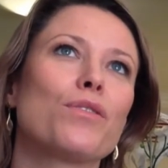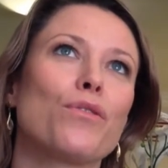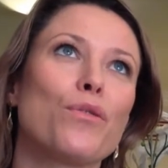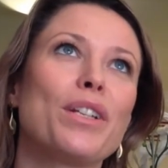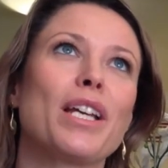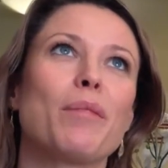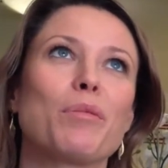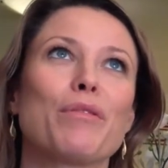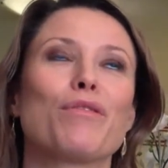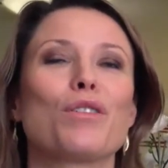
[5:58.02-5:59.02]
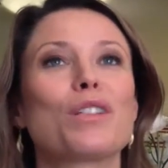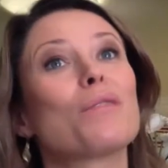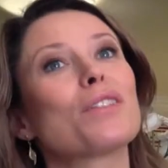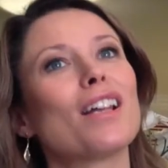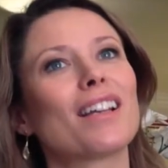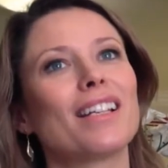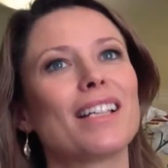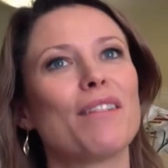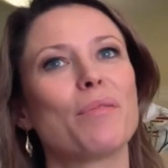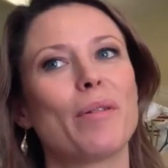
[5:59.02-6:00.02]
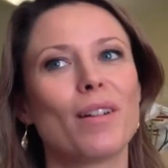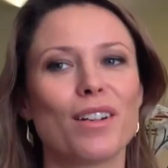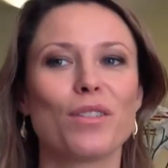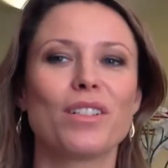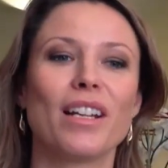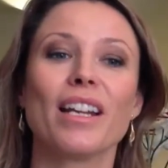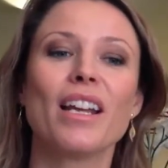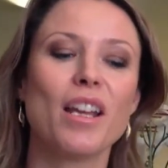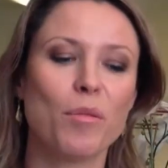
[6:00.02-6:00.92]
3 times before, so I was lucky to have a partner who'd done it.